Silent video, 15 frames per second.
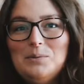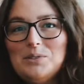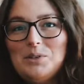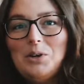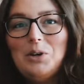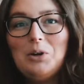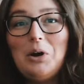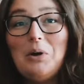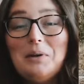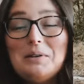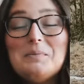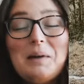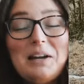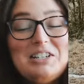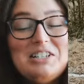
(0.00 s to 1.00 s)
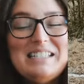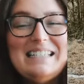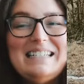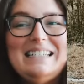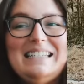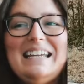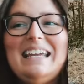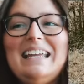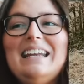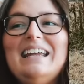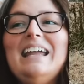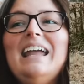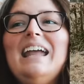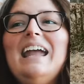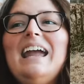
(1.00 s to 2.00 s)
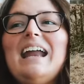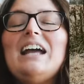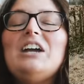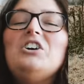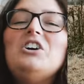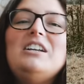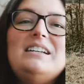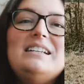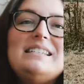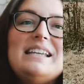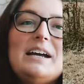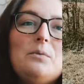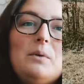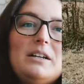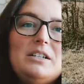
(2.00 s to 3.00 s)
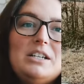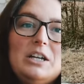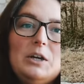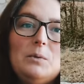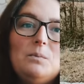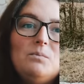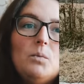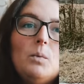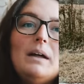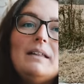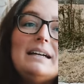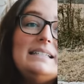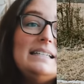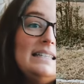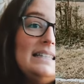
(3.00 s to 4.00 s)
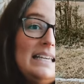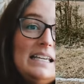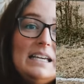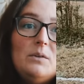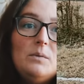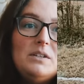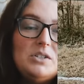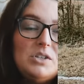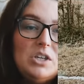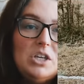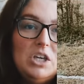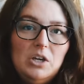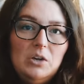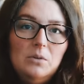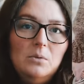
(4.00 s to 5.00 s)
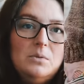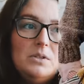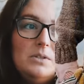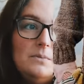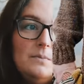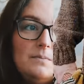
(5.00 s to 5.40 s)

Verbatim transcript: was going to grow as much as it did, and I couldn't decide what to do. While I did think it was cute,